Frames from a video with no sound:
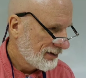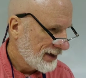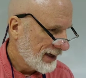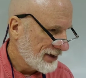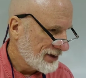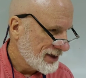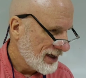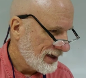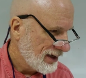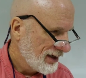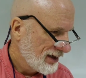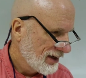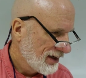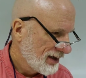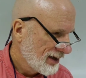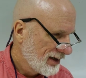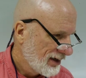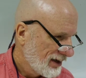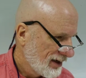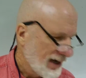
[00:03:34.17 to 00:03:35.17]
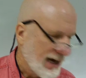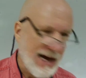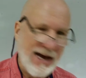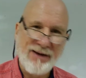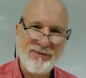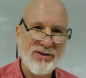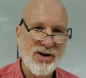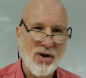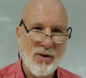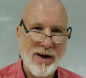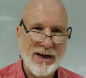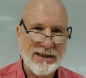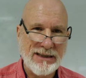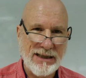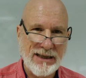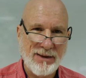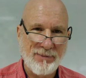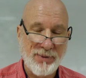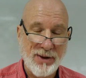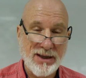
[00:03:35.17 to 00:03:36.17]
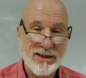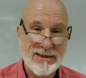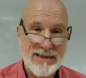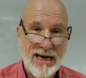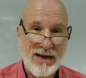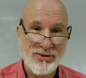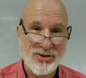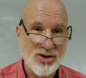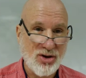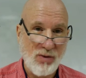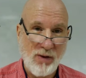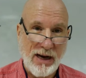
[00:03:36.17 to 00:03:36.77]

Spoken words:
How do you say it? I have no idea, but it sounds